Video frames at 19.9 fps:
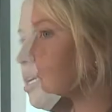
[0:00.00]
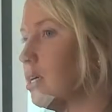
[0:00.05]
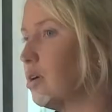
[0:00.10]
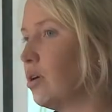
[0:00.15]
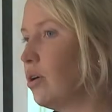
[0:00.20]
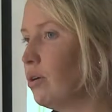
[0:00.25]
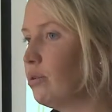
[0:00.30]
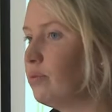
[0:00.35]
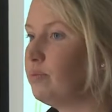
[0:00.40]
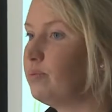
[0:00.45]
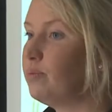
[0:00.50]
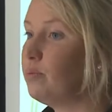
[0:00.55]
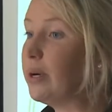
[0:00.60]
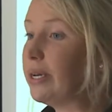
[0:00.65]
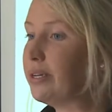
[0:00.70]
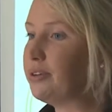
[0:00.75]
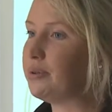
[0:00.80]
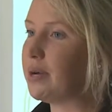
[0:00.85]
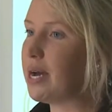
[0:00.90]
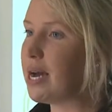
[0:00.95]
Or
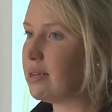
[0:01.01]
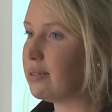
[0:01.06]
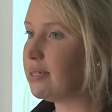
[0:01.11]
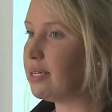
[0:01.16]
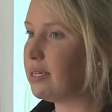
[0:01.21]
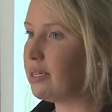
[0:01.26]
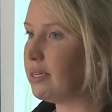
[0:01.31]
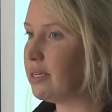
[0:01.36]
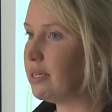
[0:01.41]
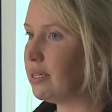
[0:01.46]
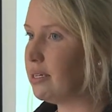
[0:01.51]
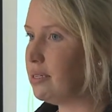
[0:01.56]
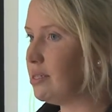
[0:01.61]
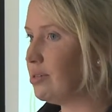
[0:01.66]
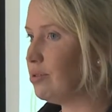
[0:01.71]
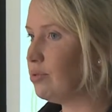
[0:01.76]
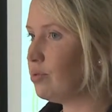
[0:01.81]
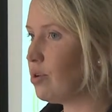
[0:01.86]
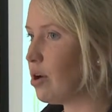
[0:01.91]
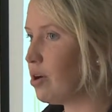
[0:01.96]
we do ours in a
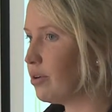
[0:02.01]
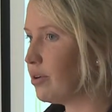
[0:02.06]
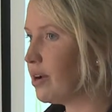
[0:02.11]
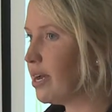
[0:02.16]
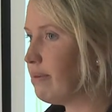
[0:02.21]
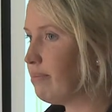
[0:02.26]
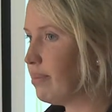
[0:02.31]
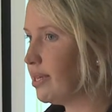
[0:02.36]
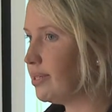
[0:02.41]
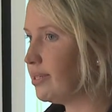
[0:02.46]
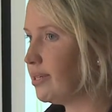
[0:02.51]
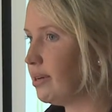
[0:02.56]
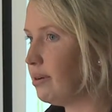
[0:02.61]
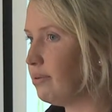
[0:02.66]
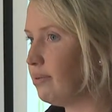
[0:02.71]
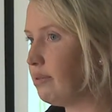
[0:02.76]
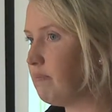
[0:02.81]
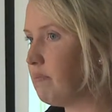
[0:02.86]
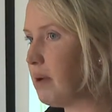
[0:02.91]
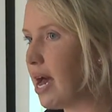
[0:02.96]
little concrete
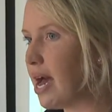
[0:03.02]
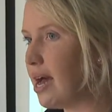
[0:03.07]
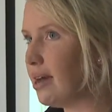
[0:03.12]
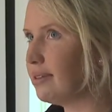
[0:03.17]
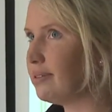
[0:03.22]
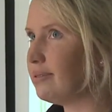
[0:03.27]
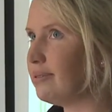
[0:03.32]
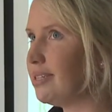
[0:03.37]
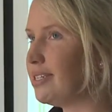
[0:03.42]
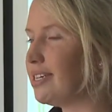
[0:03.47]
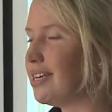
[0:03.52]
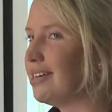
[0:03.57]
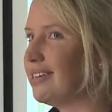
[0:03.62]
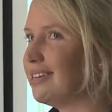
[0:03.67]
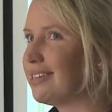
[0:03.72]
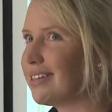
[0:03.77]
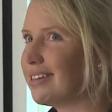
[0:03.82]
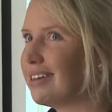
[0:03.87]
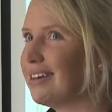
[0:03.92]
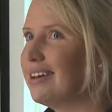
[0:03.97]
mixer with bags, which
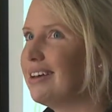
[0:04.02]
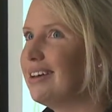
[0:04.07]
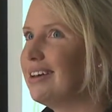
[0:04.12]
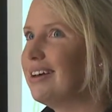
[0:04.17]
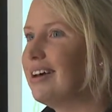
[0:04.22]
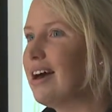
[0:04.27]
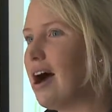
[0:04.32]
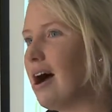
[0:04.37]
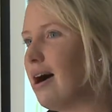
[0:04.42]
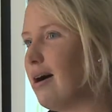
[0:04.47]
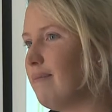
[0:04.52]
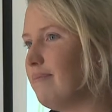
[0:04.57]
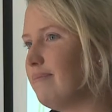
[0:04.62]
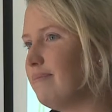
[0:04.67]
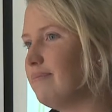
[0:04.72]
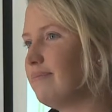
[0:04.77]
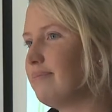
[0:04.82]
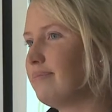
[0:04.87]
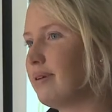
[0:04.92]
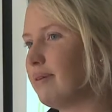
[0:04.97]
is
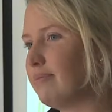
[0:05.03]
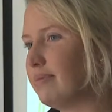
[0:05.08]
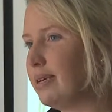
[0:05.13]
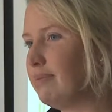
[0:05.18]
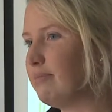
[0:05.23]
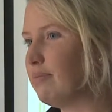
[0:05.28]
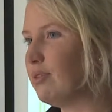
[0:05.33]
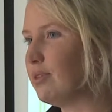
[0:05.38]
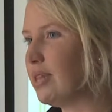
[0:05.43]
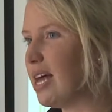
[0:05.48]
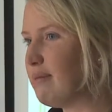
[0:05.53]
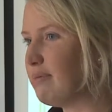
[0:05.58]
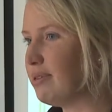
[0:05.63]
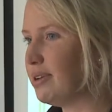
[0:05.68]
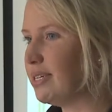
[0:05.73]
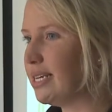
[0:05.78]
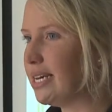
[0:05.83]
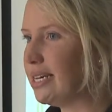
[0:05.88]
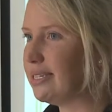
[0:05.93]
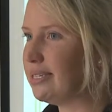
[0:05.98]
probably more labour
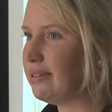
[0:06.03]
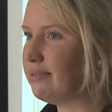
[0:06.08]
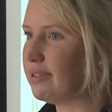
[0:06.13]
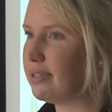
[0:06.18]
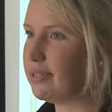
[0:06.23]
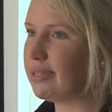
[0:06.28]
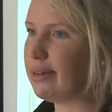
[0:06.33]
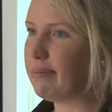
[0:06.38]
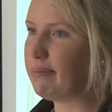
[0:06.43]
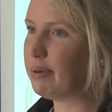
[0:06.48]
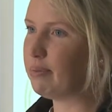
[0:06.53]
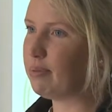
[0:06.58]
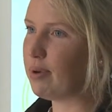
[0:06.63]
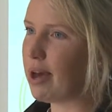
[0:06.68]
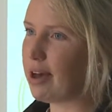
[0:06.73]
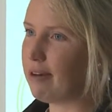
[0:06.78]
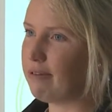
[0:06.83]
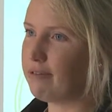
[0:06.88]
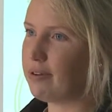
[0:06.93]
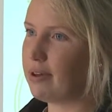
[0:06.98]
intensive than some people
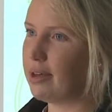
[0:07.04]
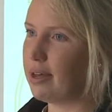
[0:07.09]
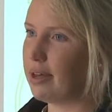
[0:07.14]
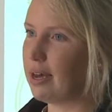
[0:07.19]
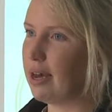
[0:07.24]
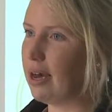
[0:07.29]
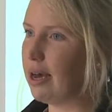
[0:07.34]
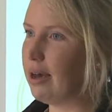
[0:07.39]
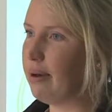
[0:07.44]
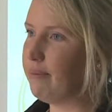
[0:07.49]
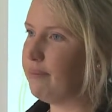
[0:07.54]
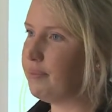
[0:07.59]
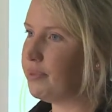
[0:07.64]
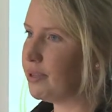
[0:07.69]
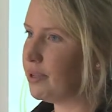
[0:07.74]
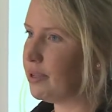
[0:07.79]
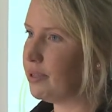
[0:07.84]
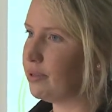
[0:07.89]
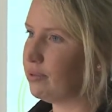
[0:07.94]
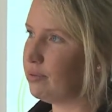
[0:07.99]
have
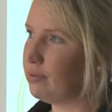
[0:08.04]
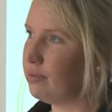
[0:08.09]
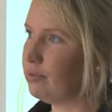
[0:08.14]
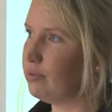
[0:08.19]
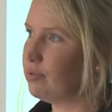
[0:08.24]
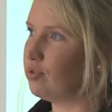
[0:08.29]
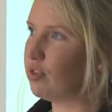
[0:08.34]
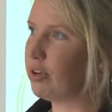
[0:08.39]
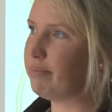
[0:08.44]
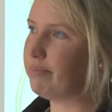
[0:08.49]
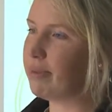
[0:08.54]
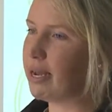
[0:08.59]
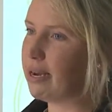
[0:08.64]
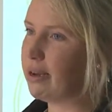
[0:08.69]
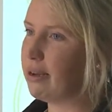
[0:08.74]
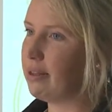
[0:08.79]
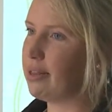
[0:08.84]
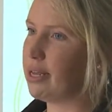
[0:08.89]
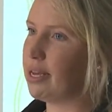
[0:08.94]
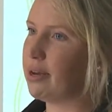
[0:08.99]
the little drip
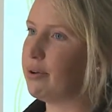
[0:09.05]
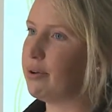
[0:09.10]
meter thing